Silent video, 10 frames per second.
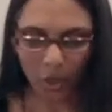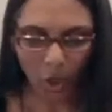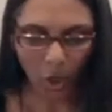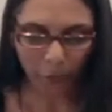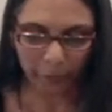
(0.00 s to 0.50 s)

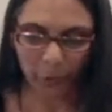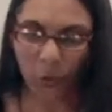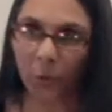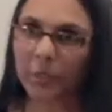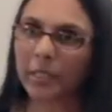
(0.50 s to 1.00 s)
of
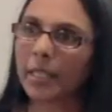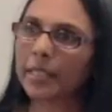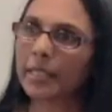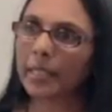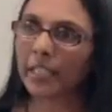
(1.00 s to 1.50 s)
those
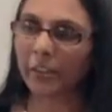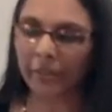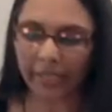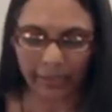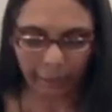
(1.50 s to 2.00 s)

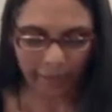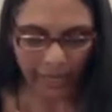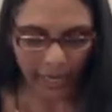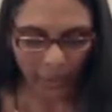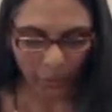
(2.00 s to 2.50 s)
steering the
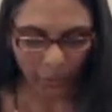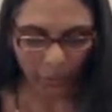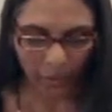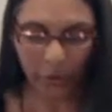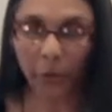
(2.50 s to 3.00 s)
plow
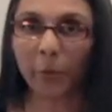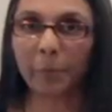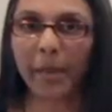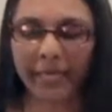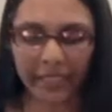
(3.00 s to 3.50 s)
through
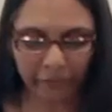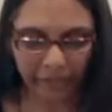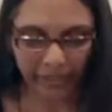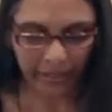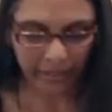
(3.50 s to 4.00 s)
paddy
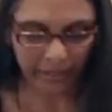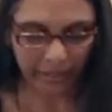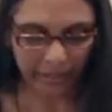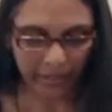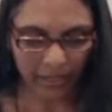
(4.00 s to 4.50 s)
fields,